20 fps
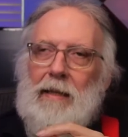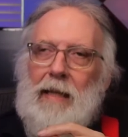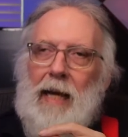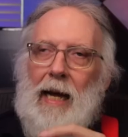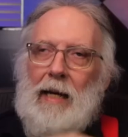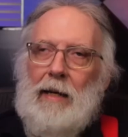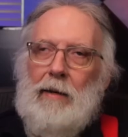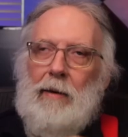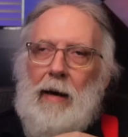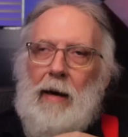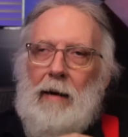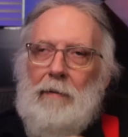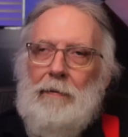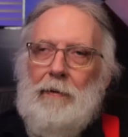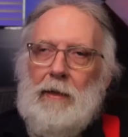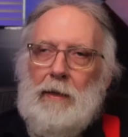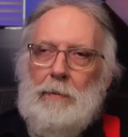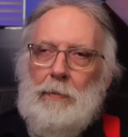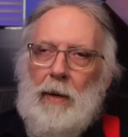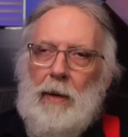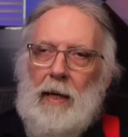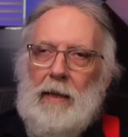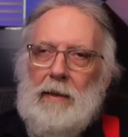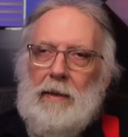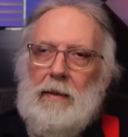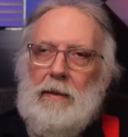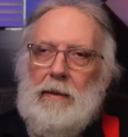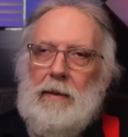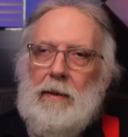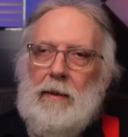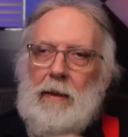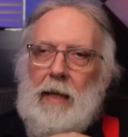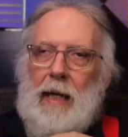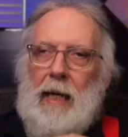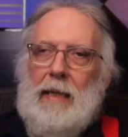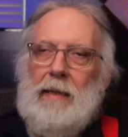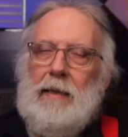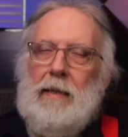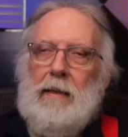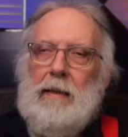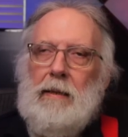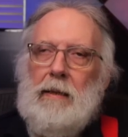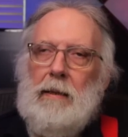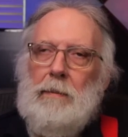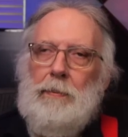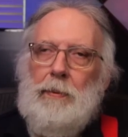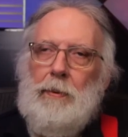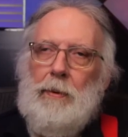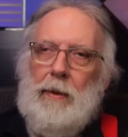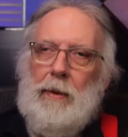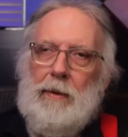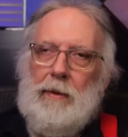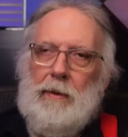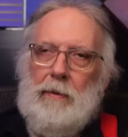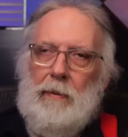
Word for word: That graphics processor has to support